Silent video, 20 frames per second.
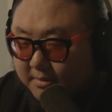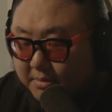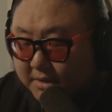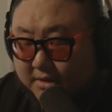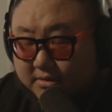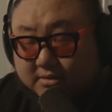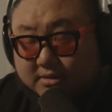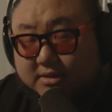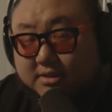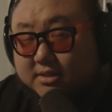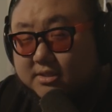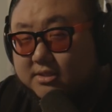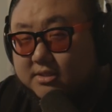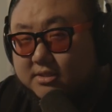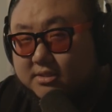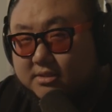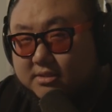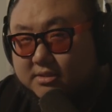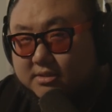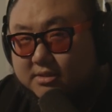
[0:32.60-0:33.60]
apparently this
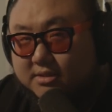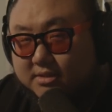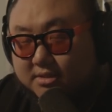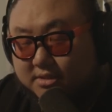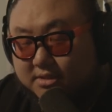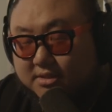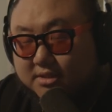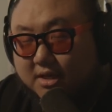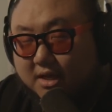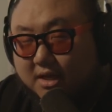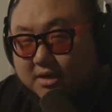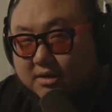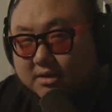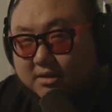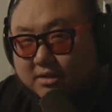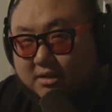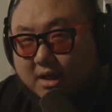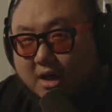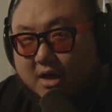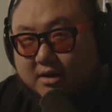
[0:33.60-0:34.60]
has gotten
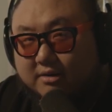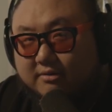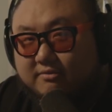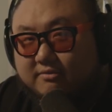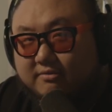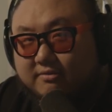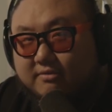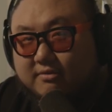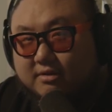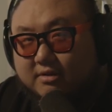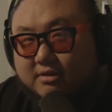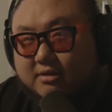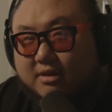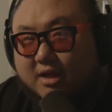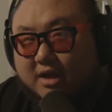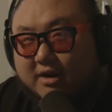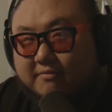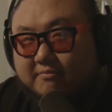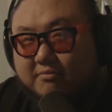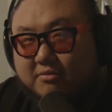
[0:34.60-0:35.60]
a lot
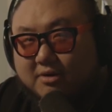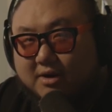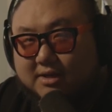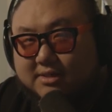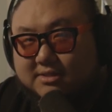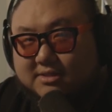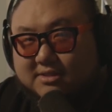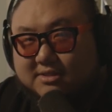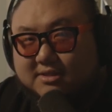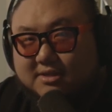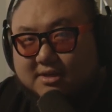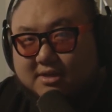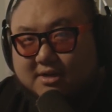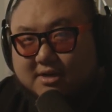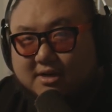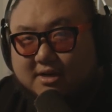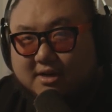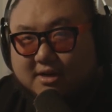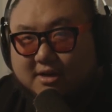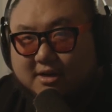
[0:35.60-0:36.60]
of press,
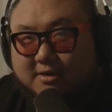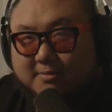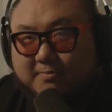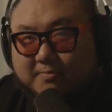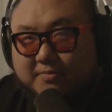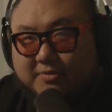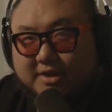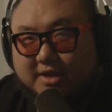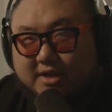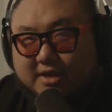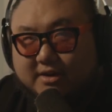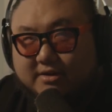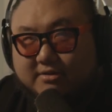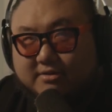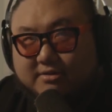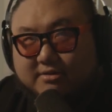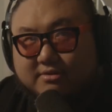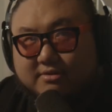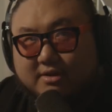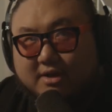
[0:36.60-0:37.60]

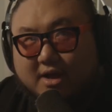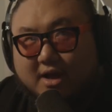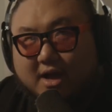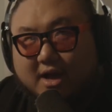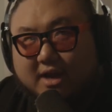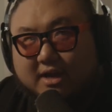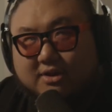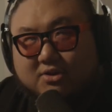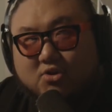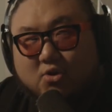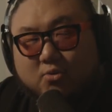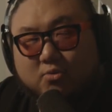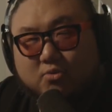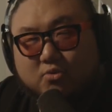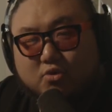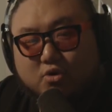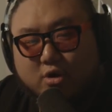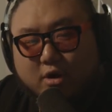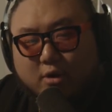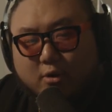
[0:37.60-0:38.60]
and I
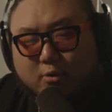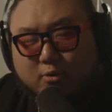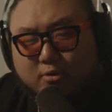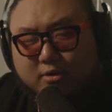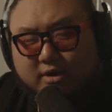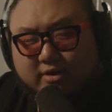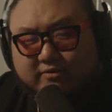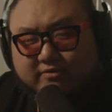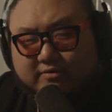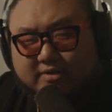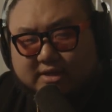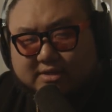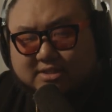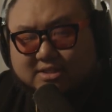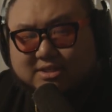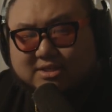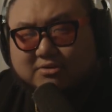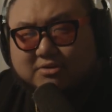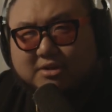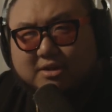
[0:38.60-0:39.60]
don't know if
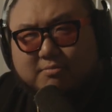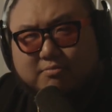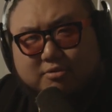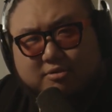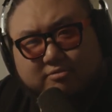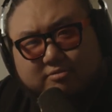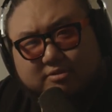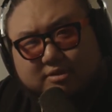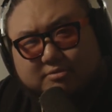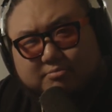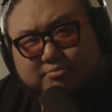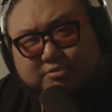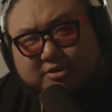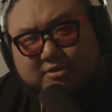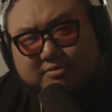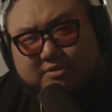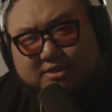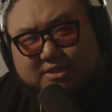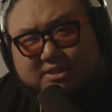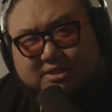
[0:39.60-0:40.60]
necessarily
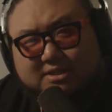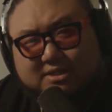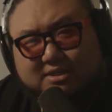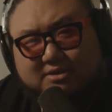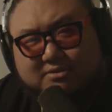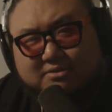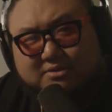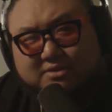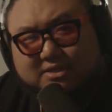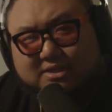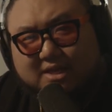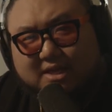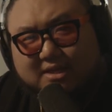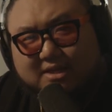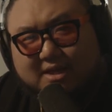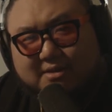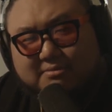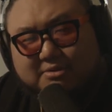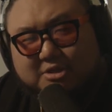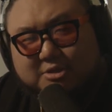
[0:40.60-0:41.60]
pre-release singles
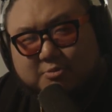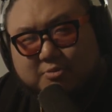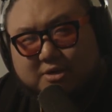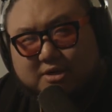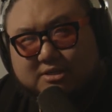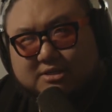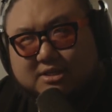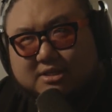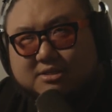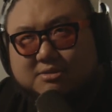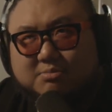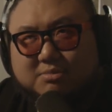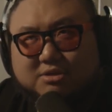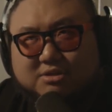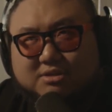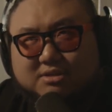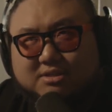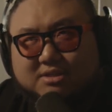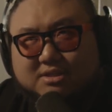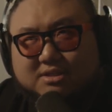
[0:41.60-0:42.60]
get that much press as
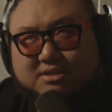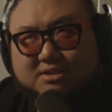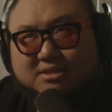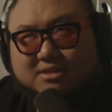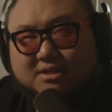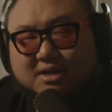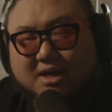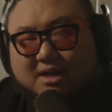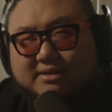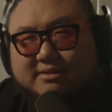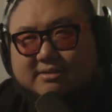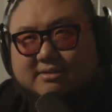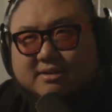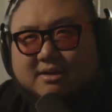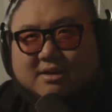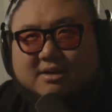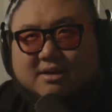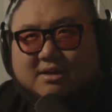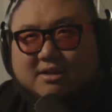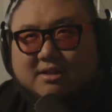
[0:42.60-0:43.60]
much as this has gotten.
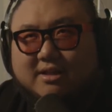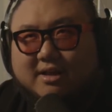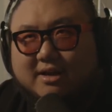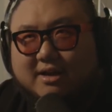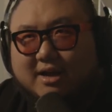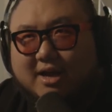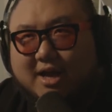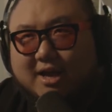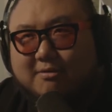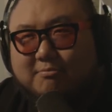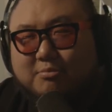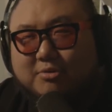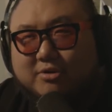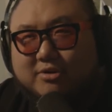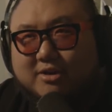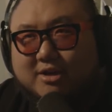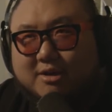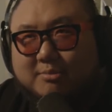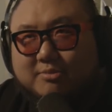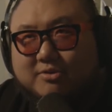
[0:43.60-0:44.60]
A lot of hype
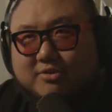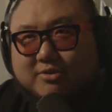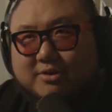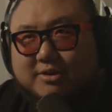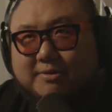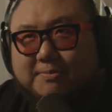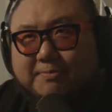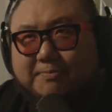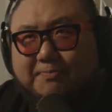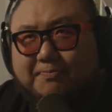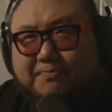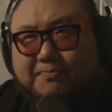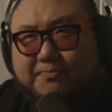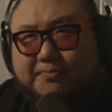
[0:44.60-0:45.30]
building up to it.